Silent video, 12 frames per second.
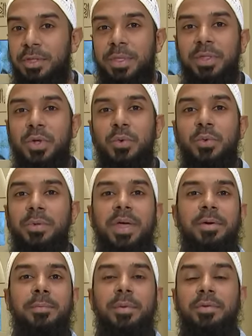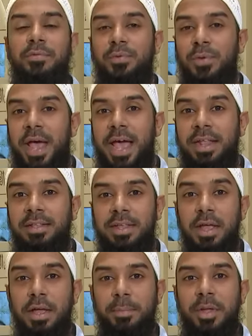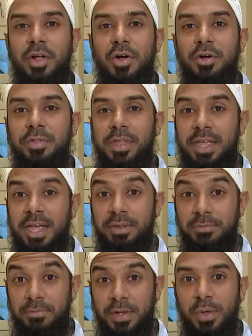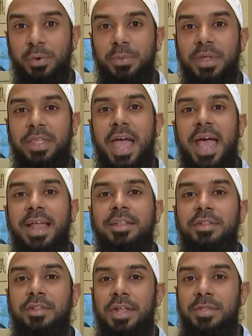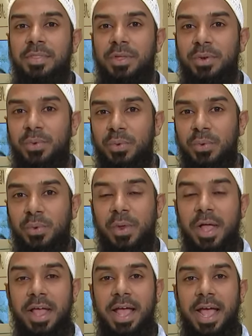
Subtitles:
They don't want that month to end, because they can feel the guidance and the nur